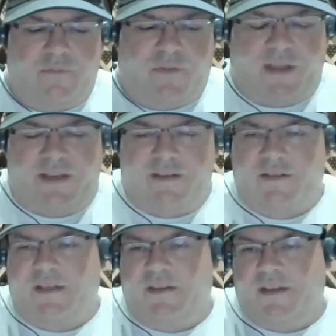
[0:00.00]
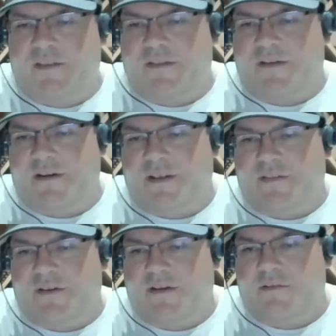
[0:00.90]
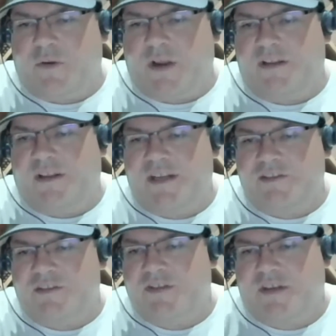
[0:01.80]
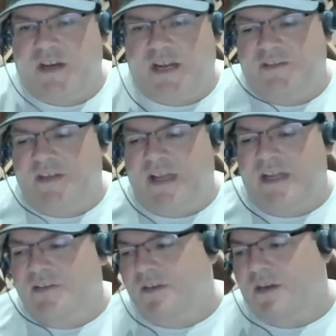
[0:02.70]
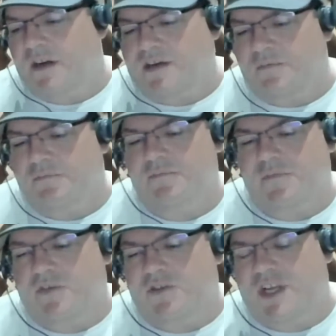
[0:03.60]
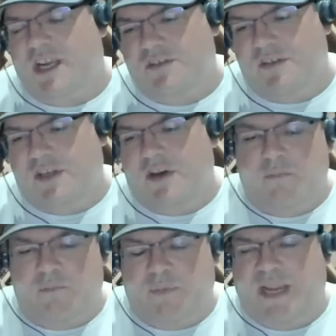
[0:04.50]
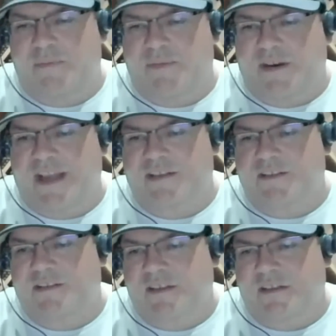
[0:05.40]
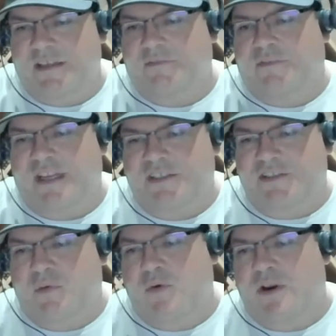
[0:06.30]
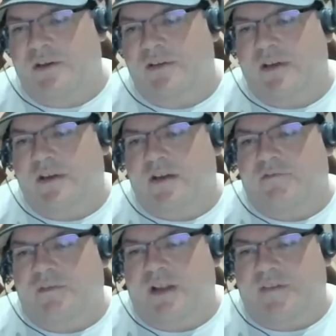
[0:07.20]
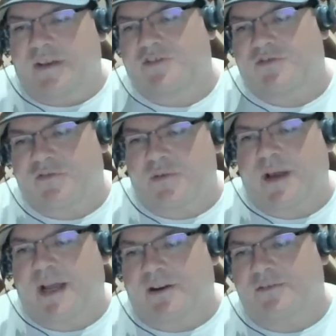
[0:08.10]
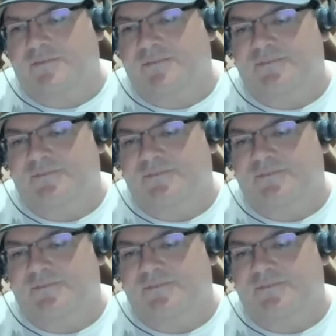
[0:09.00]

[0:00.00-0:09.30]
things in in the in the regulations in the United States uh, change, you know, became the next inflection point in the history of tobacco.